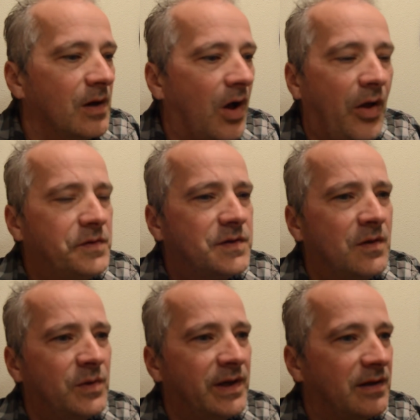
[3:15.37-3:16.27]

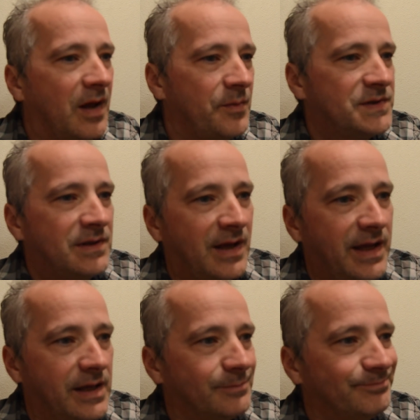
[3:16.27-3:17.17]
also when it comes to
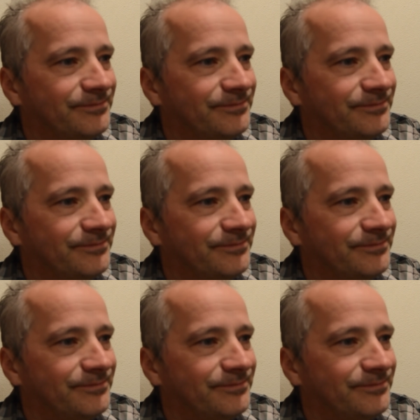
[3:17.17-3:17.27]
like